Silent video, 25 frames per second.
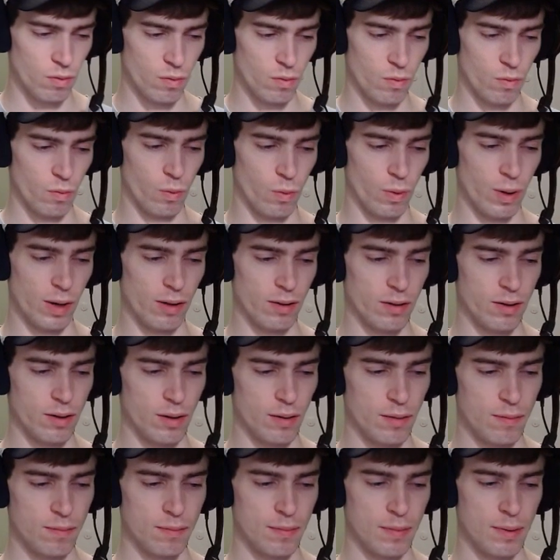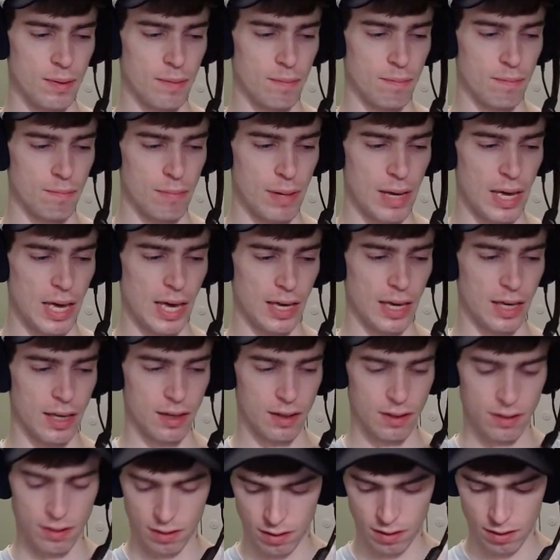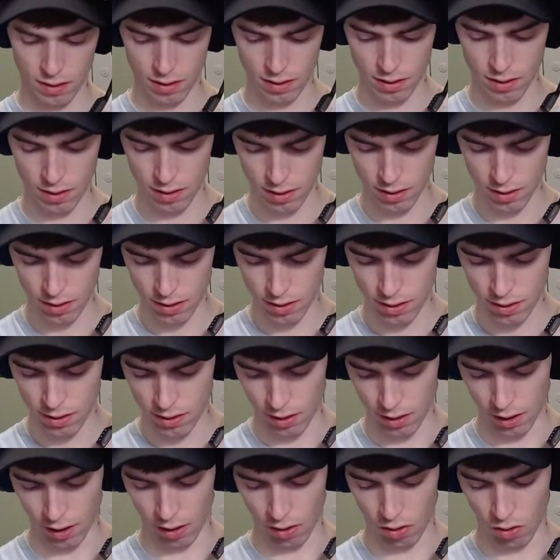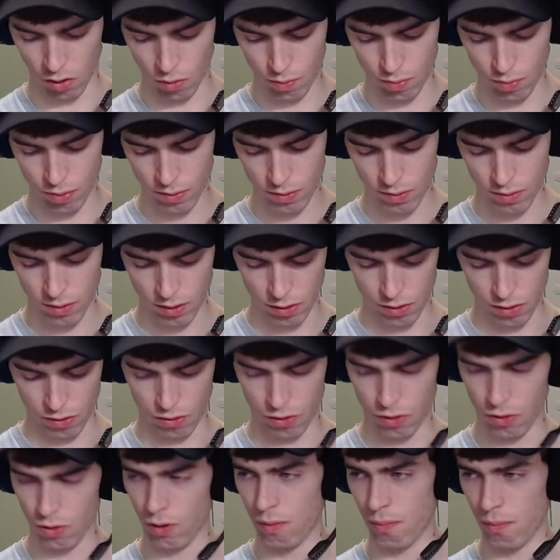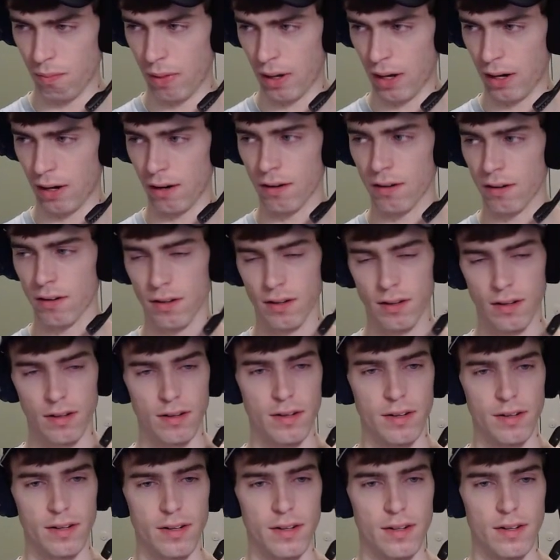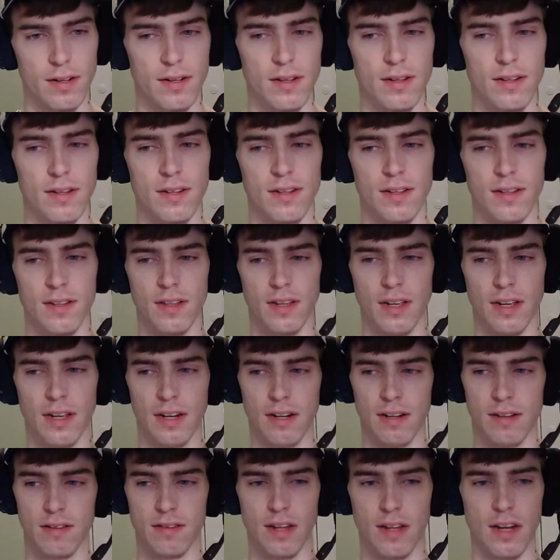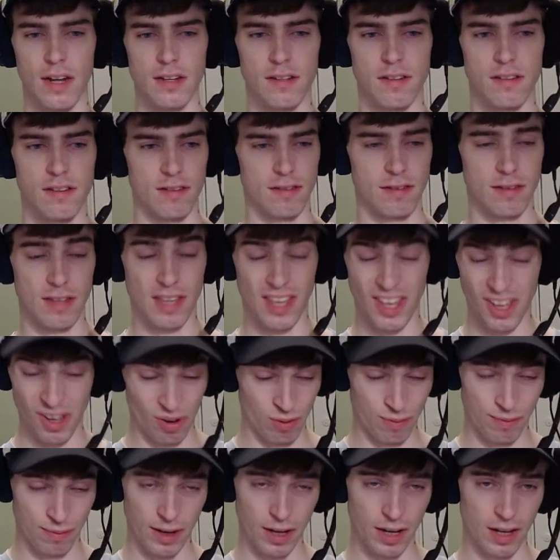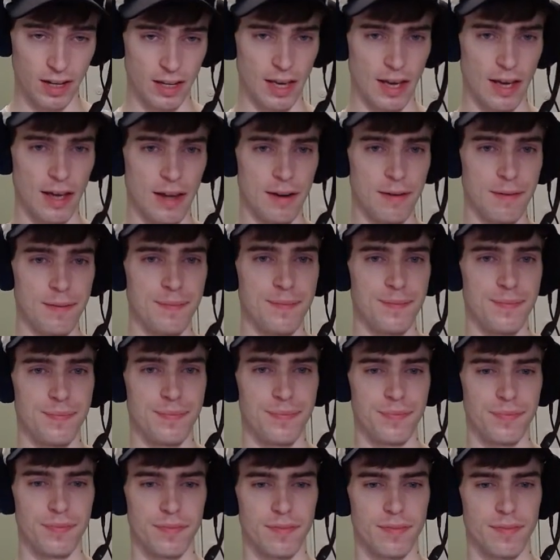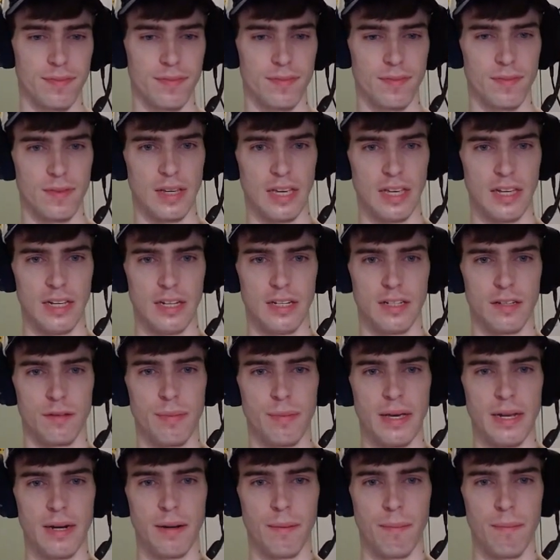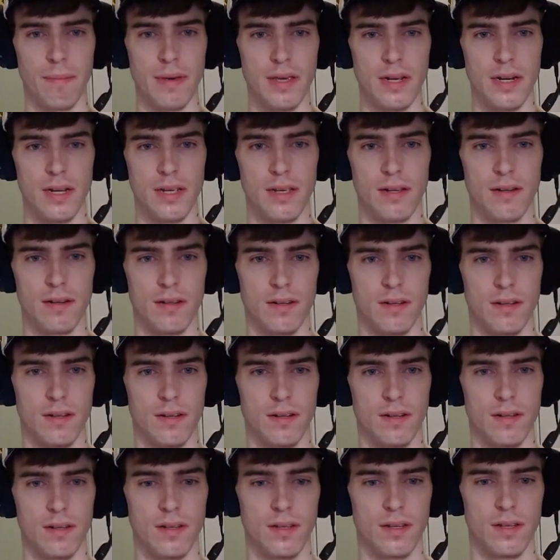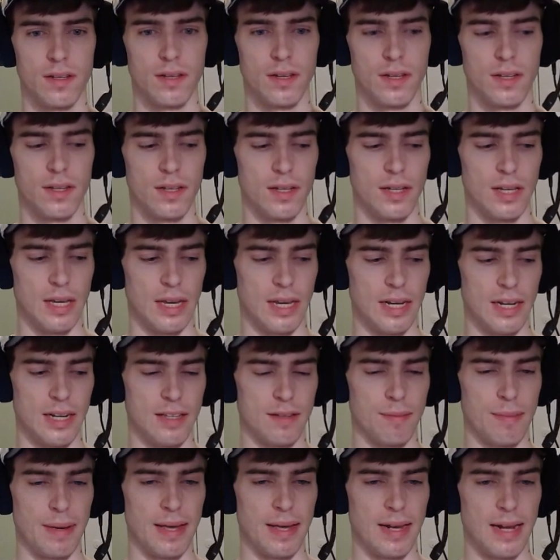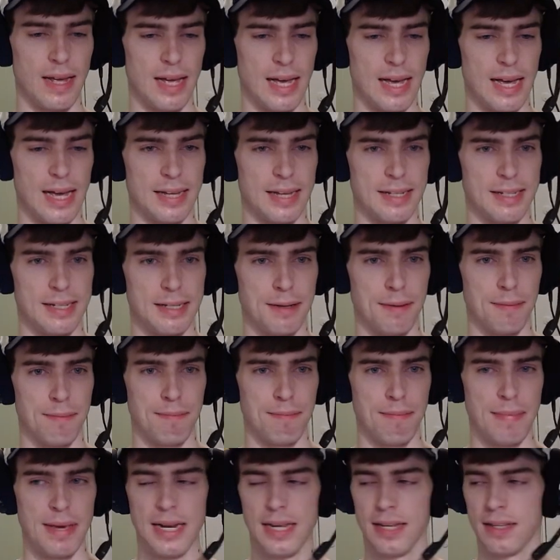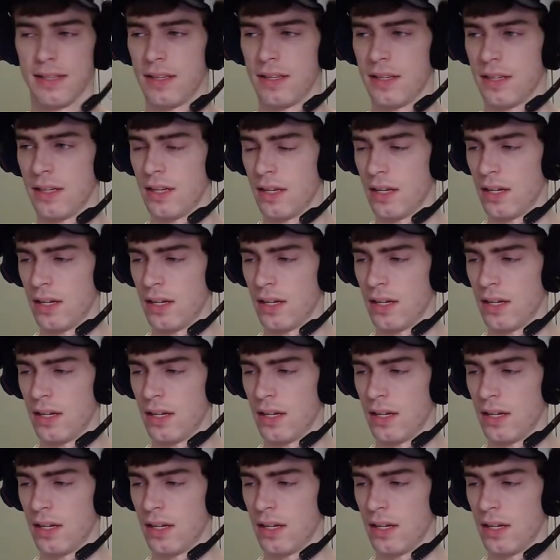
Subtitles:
Welcome back. I hope you're doing better. It is nice to see you again. It has been a minute. It has been a hot minute.